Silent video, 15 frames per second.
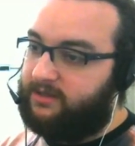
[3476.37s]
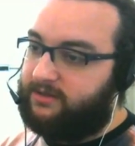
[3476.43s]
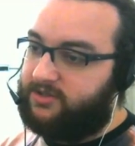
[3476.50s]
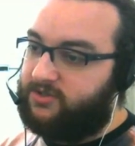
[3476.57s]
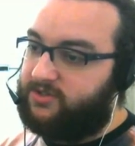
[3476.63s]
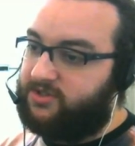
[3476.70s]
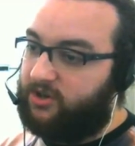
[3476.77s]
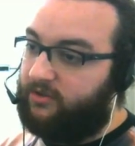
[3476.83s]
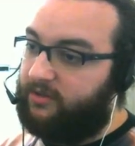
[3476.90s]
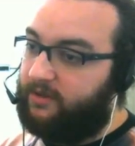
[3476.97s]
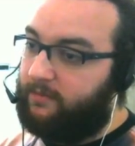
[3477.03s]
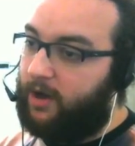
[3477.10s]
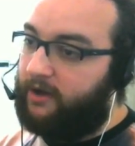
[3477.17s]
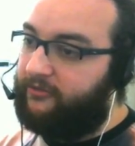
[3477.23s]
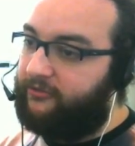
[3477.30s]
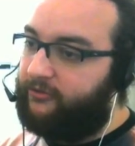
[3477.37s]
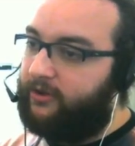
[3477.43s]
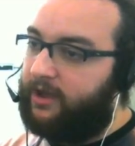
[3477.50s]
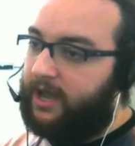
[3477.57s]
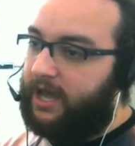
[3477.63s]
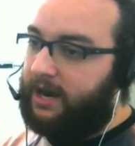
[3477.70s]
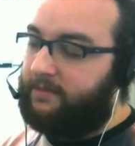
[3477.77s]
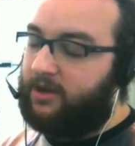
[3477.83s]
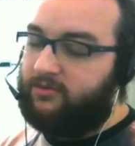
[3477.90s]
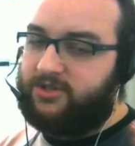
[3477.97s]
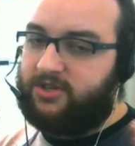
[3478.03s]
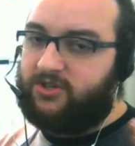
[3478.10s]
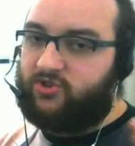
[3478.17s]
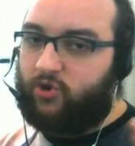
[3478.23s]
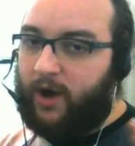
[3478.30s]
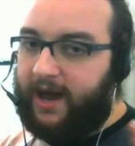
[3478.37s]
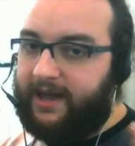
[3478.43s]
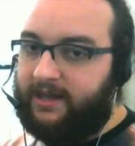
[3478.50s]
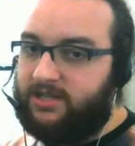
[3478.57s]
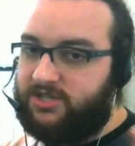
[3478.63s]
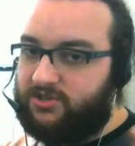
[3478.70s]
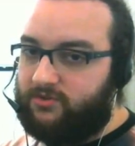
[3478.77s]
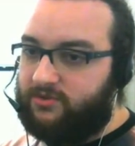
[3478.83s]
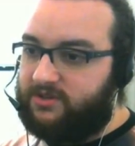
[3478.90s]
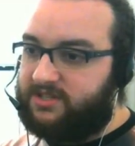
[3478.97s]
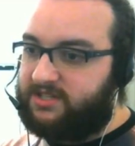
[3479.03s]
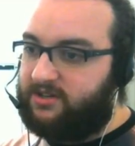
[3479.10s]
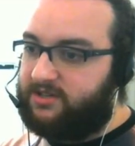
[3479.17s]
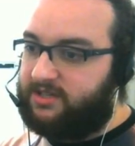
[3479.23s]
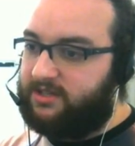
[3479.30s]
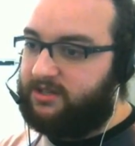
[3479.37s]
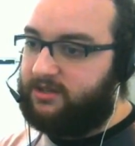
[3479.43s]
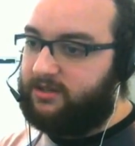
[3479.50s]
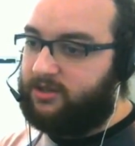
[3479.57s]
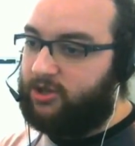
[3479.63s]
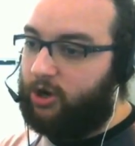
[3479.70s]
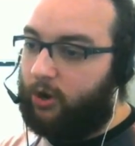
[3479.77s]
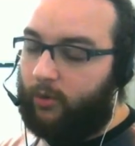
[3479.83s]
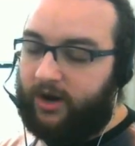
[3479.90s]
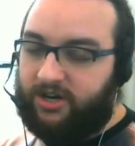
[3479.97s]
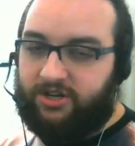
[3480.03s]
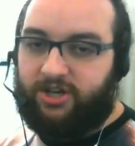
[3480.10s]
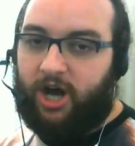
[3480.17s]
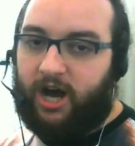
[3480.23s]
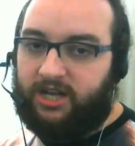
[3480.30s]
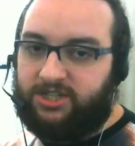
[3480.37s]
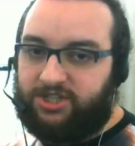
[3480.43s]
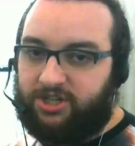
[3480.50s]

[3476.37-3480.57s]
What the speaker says: to turn them off. And I'm going to try and do a certain nowhere dodge